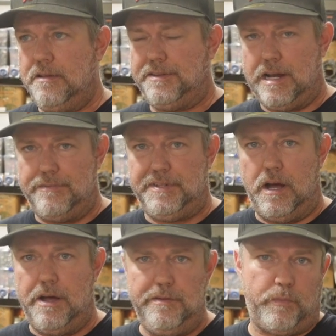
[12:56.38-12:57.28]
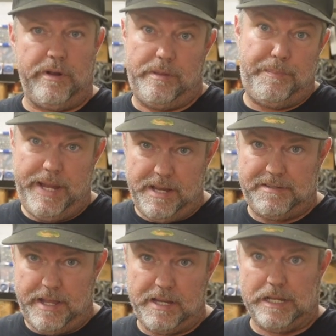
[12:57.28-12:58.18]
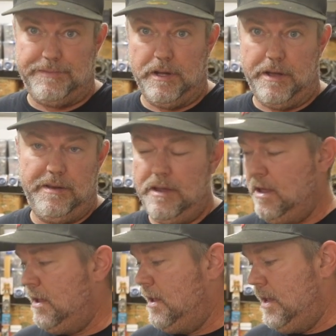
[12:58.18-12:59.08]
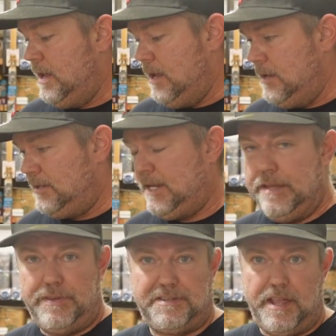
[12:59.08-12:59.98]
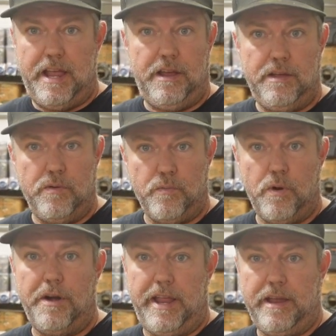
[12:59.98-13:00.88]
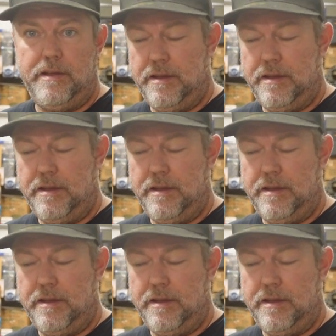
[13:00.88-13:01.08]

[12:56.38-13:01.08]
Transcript: that I've done, one of the biggest things I've done to get this thing running